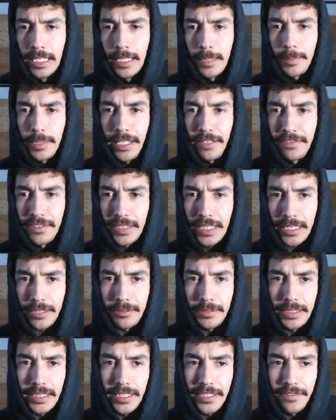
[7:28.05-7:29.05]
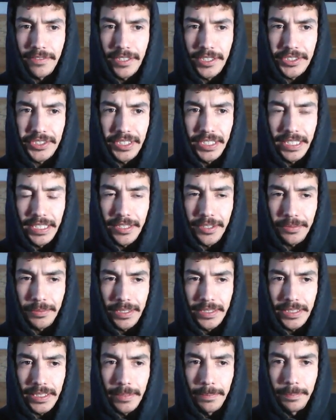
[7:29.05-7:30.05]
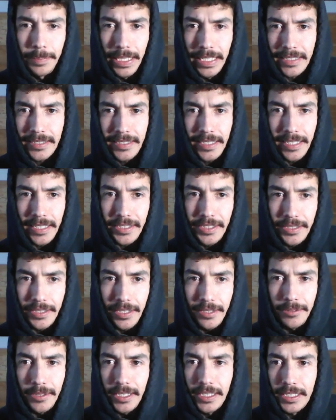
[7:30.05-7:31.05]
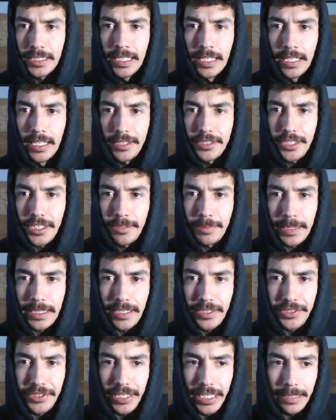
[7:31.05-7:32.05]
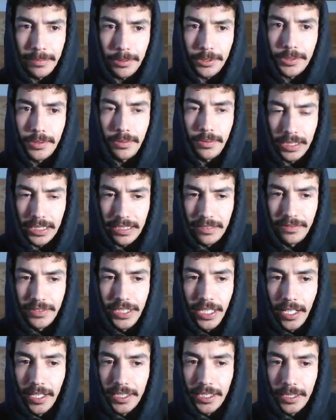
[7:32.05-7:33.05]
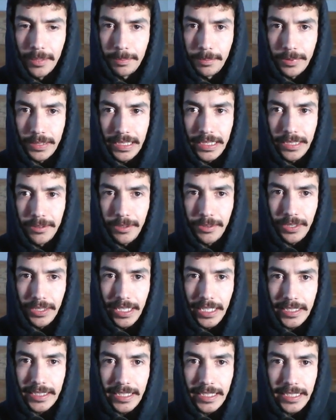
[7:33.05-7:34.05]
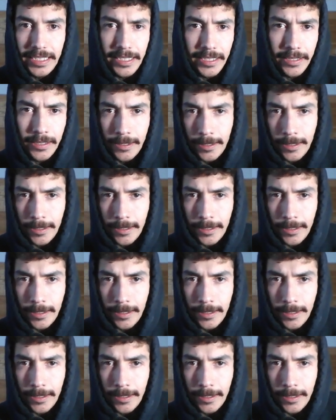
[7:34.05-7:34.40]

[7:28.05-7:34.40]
but I feel like with this version, it is one of the best things you can run, just because you're able to leave Dawn up with the Rosinante here.